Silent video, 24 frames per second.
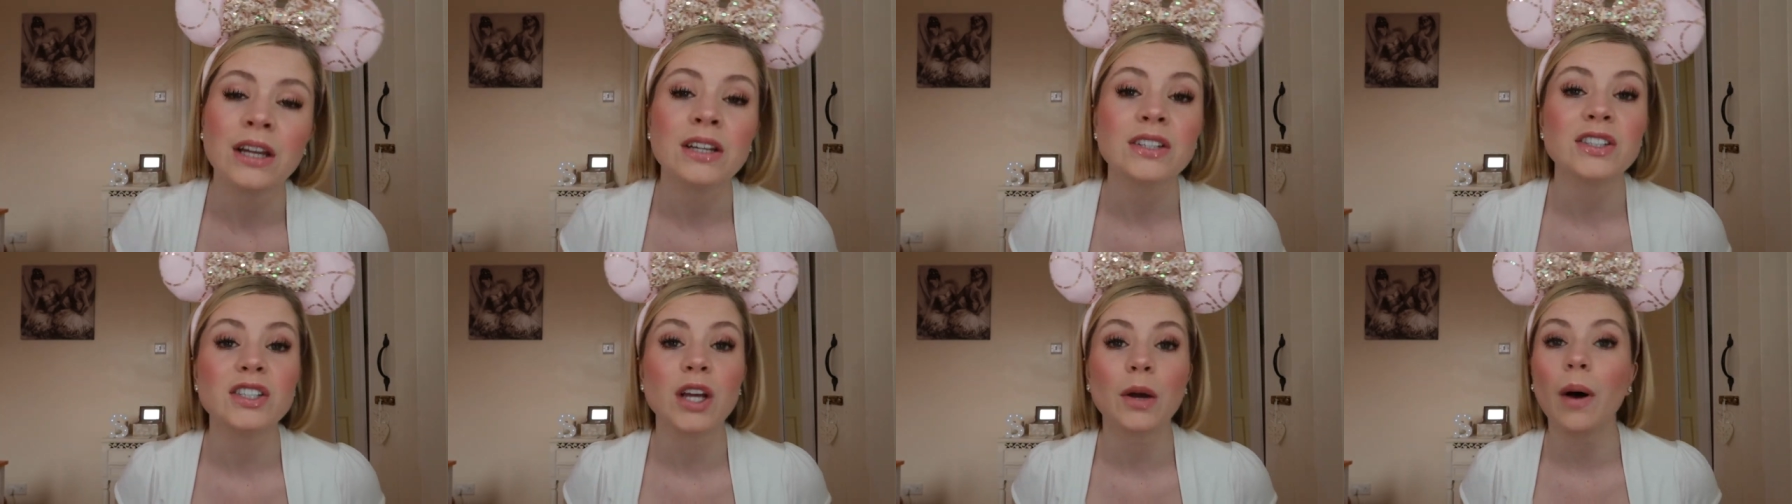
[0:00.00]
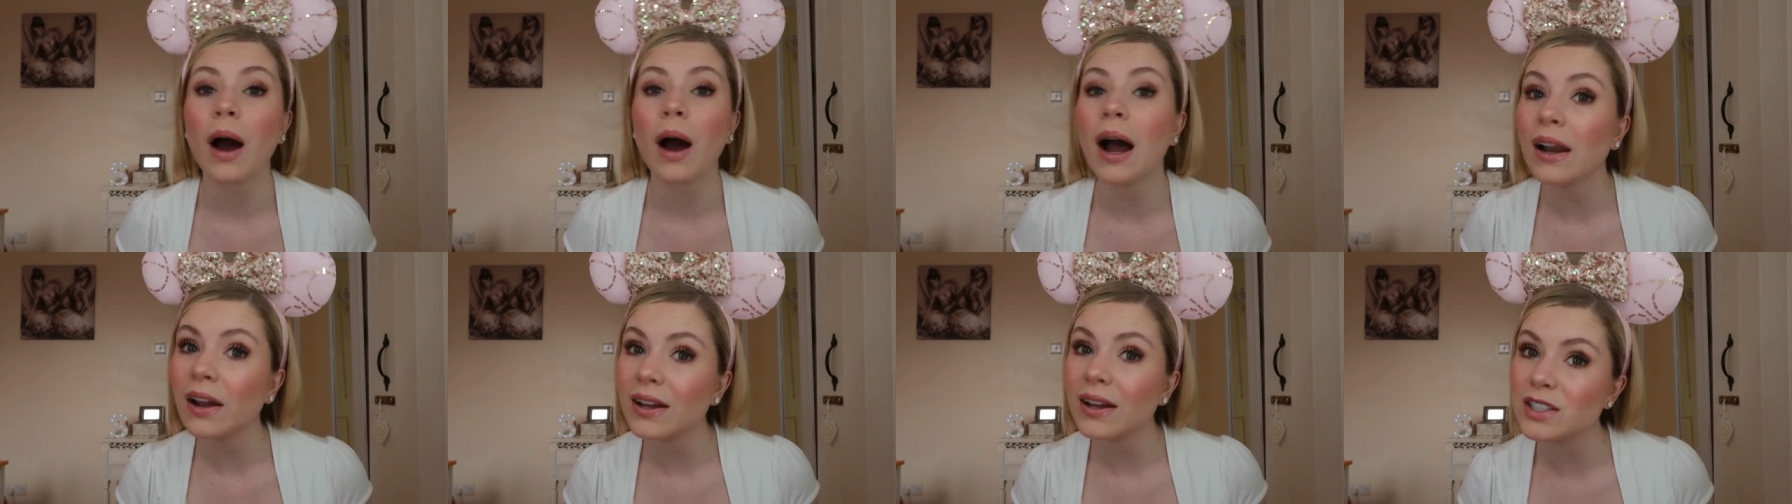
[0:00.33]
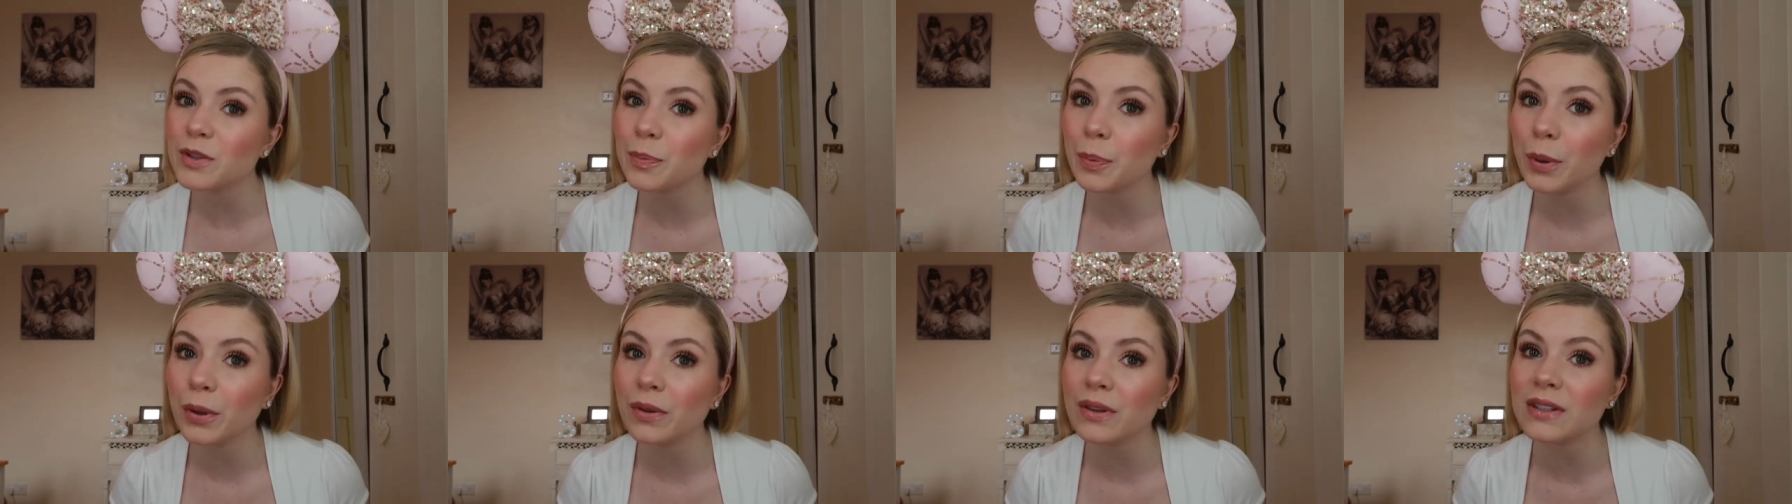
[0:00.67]
So I like
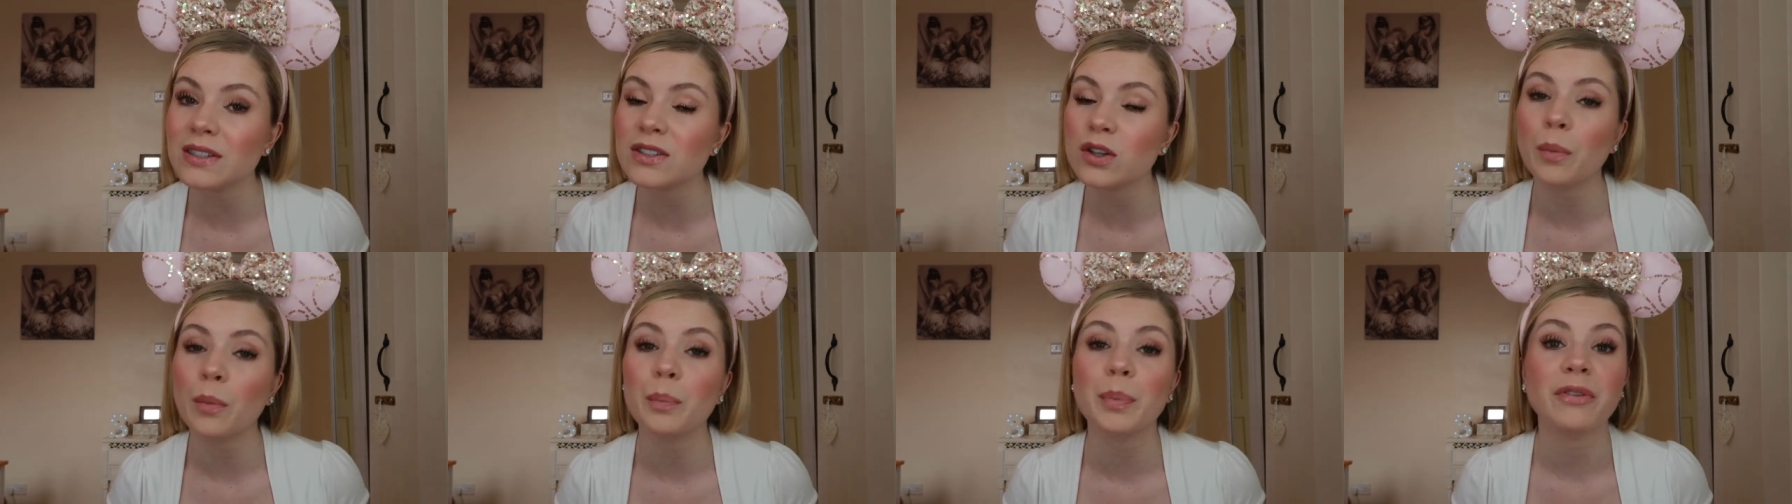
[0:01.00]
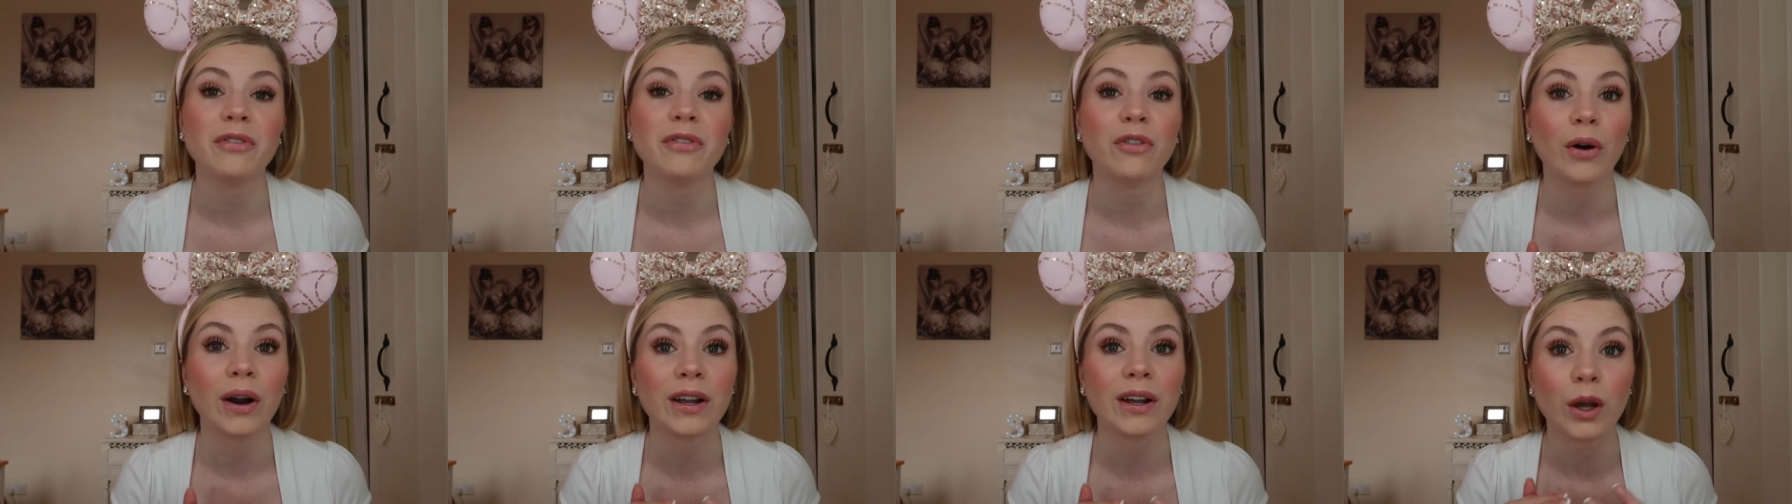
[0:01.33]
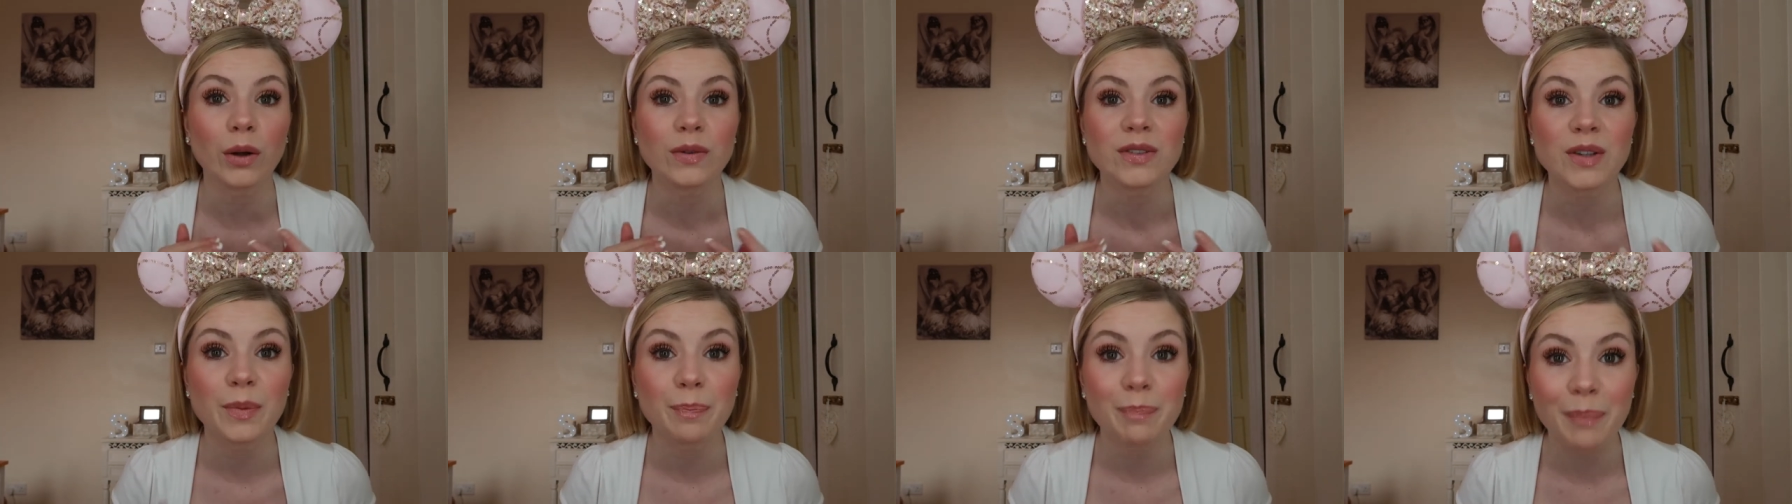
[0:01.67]
to put this on before I
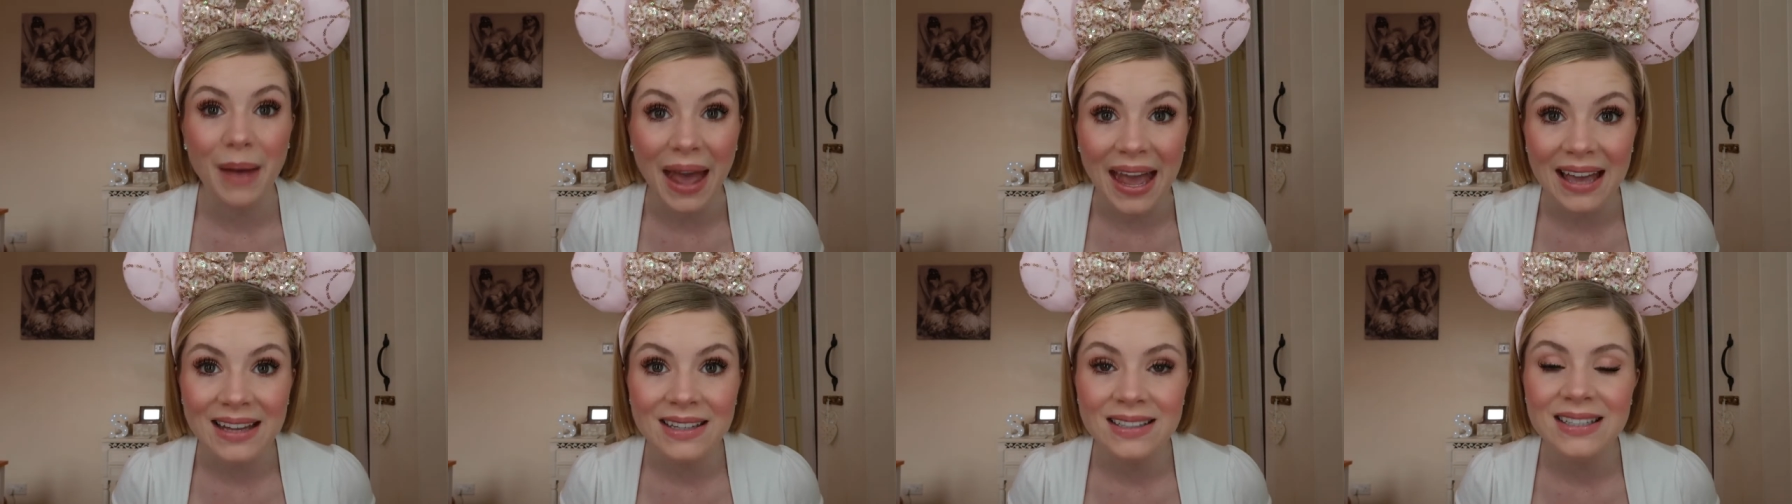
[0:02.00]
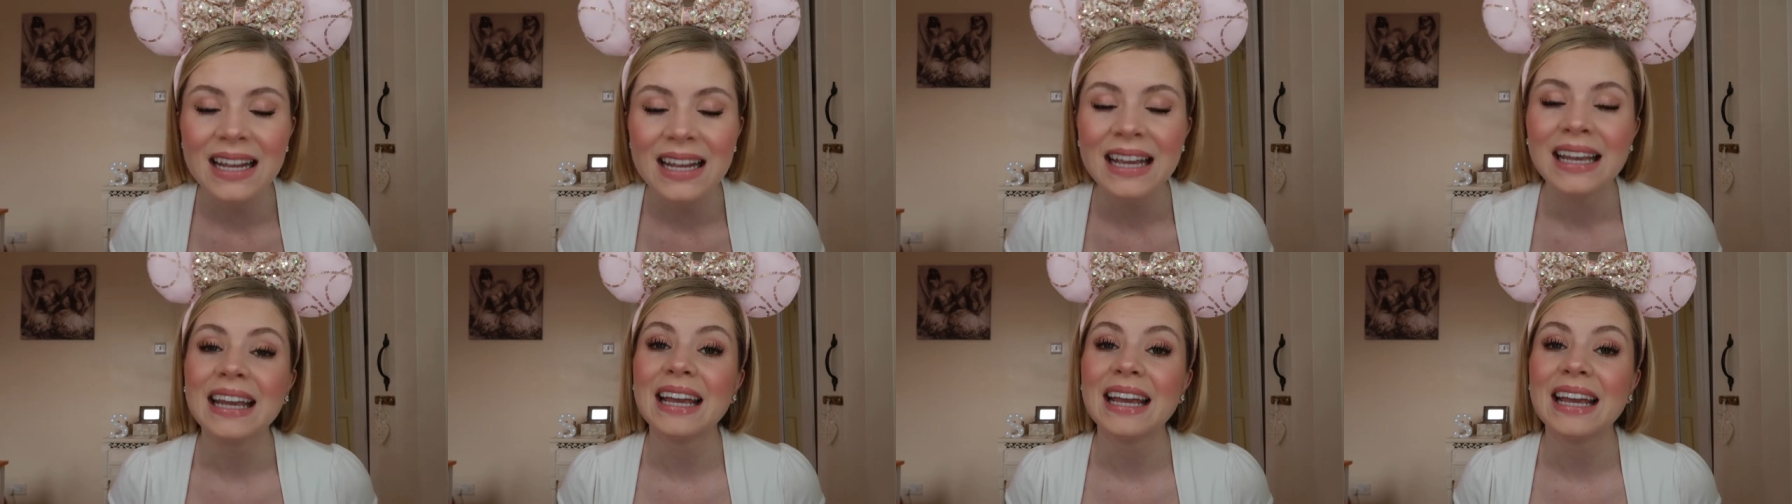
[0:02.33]
go to bed.